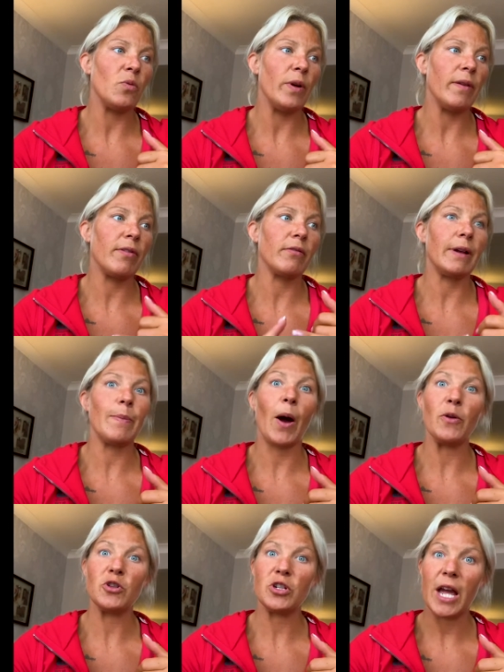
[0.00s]
with 3
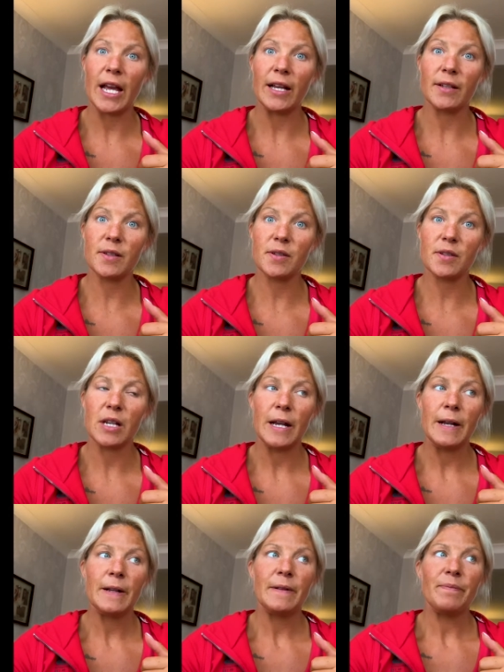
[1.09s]
poached eggs.
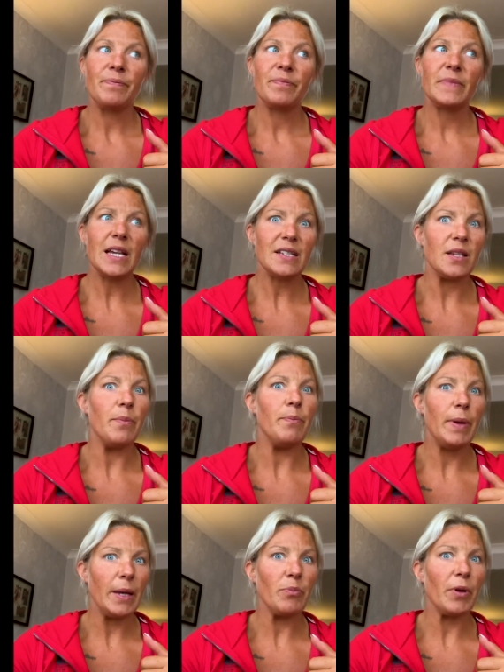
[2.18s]
That's a
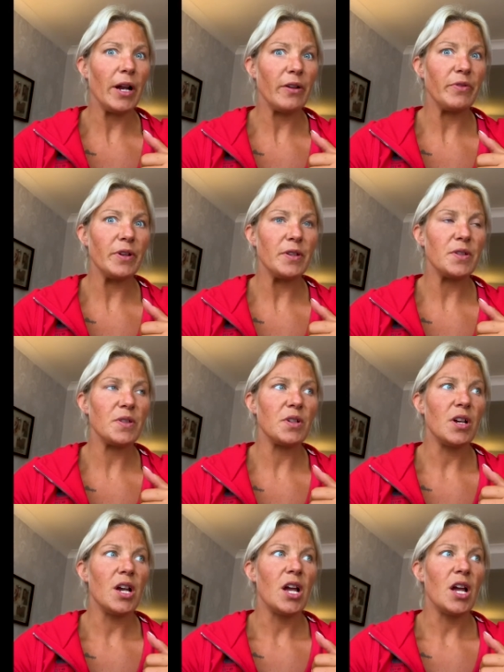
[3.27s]
big breakfast.